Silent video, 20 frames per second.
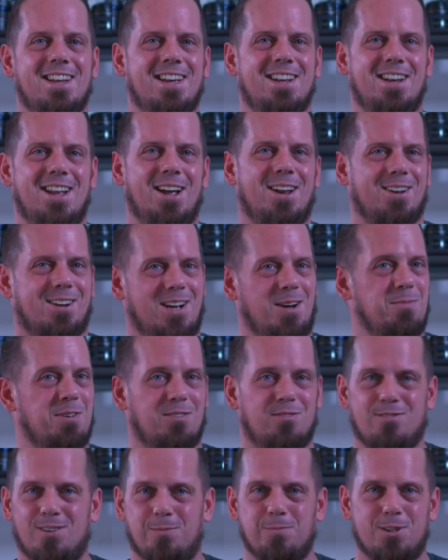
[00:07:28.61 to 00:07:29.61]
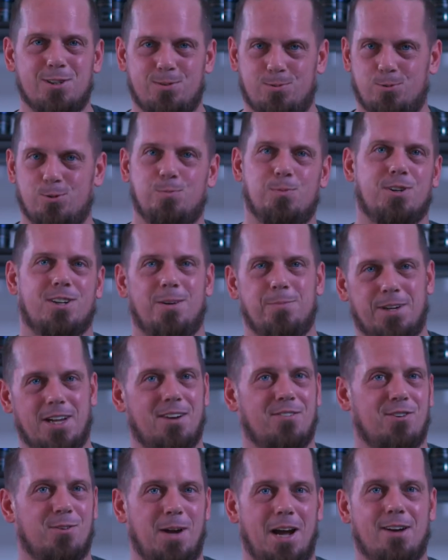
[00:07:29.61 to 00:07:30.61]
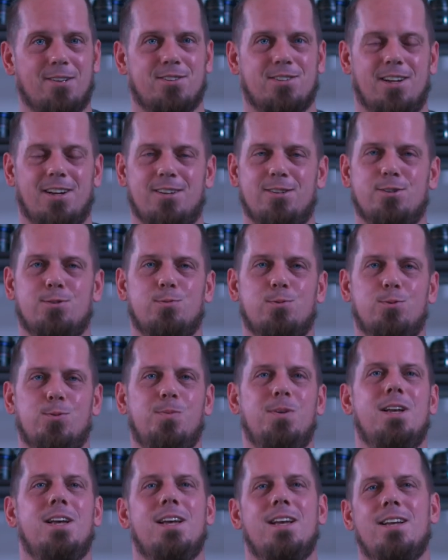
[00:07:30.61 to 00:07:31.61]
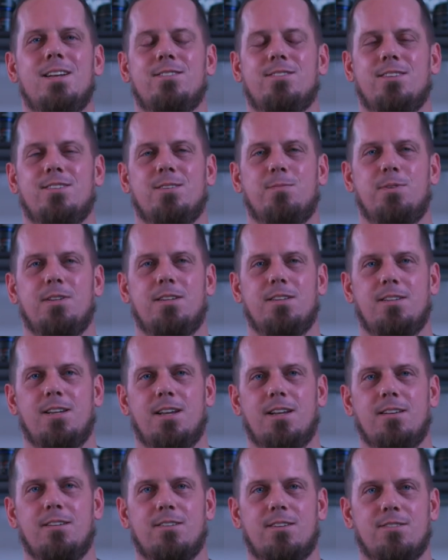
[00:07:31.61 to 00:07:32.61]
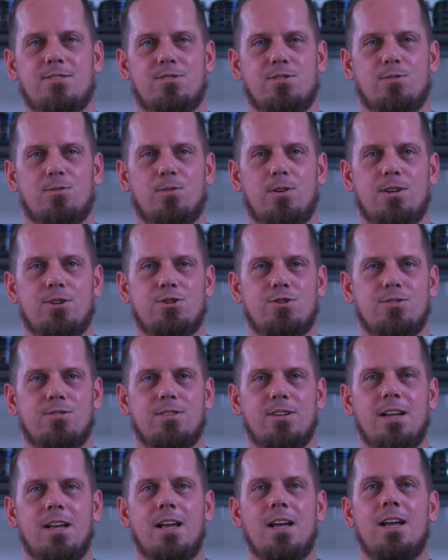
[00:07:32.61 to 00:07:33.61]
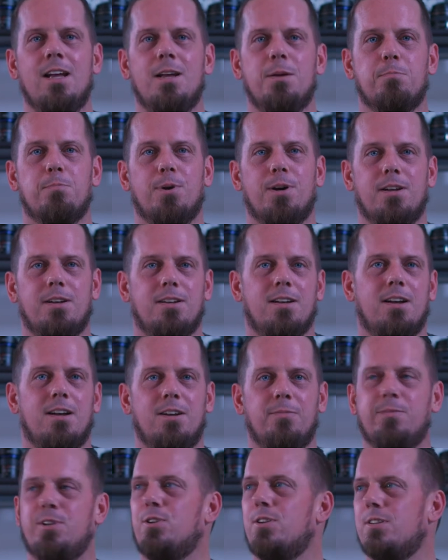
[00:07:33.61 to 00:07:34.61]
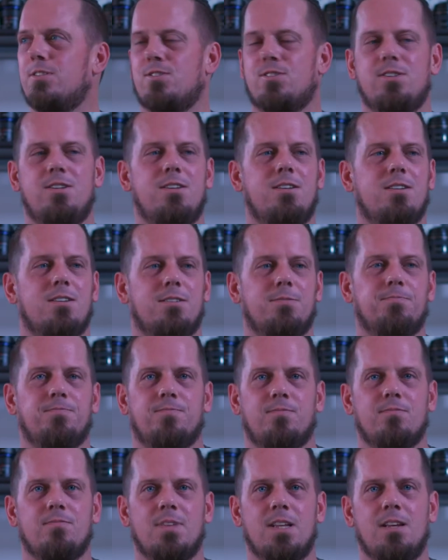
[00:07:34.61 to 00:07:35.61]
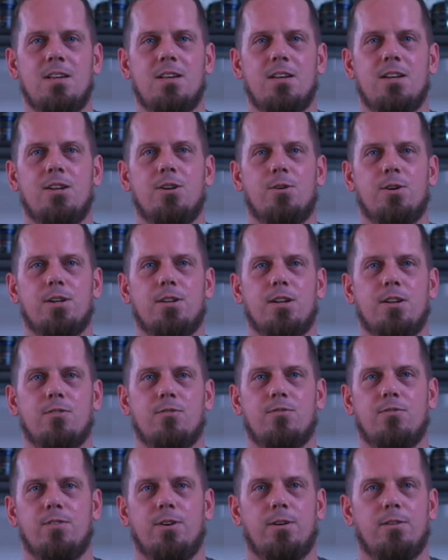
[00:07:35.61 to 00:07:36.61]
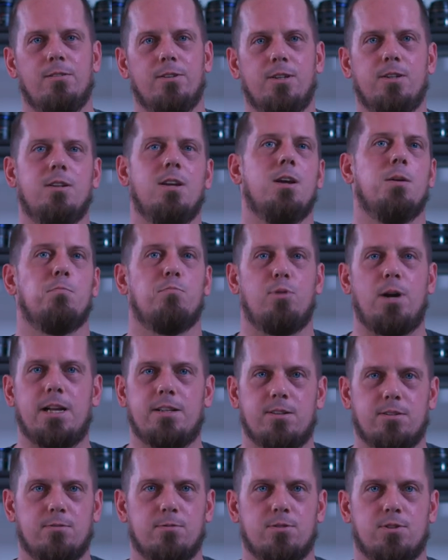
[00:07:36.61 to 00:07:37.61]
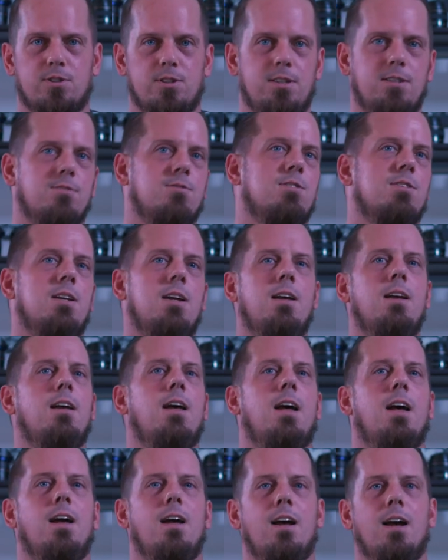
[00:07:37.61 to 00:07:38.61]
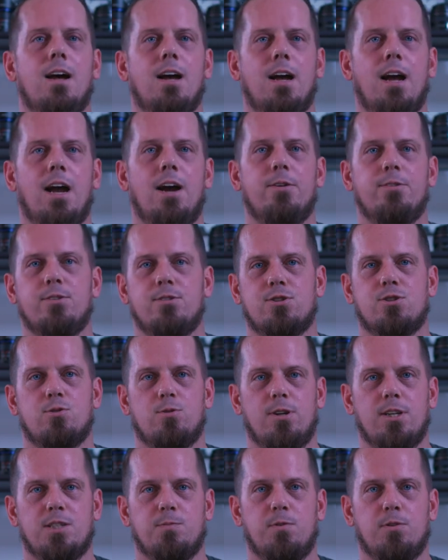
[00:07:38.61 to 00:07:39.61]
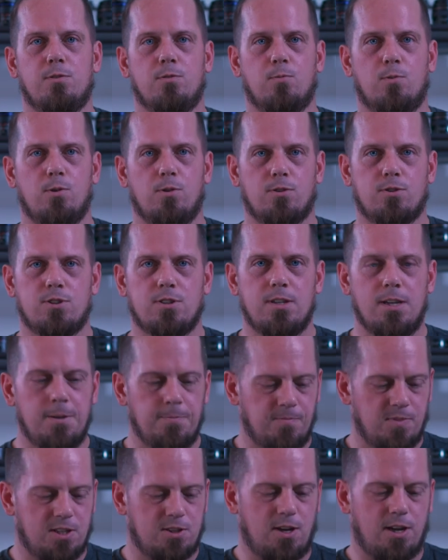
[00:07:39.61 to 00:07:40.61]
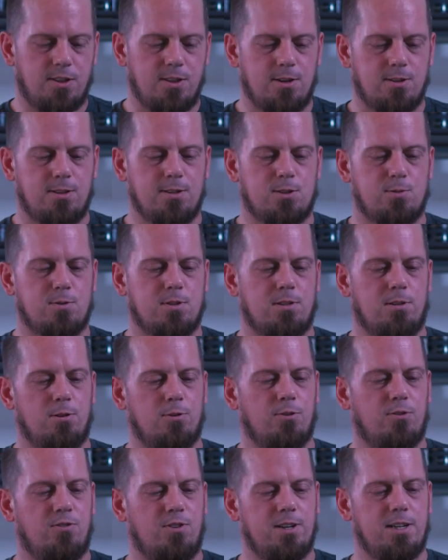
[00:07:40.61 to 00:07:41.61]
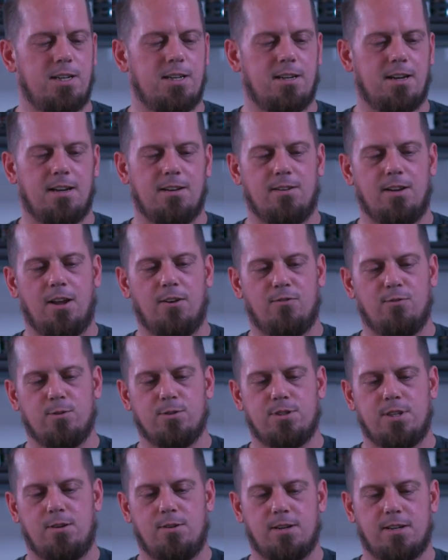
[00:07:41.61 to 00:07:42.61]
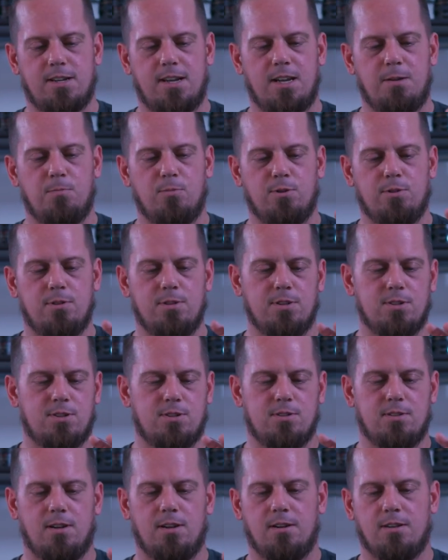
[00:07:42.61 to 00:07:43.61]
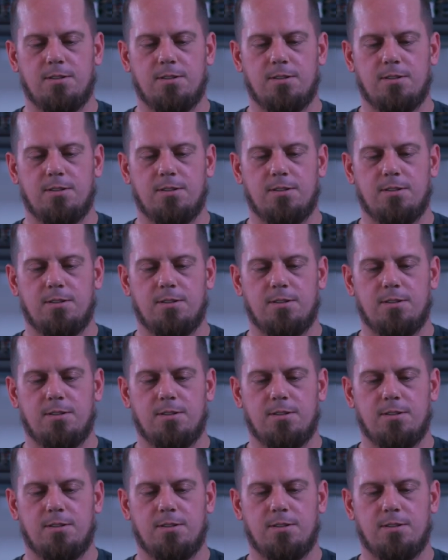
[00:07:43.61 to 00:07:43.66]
not coming from this room, but coming out from outside of this room. So that's something to take into consideration. But you can see, you know, in a fairly practical sense, how this transmitter works. So I thought this was a little funny at first, how it came with this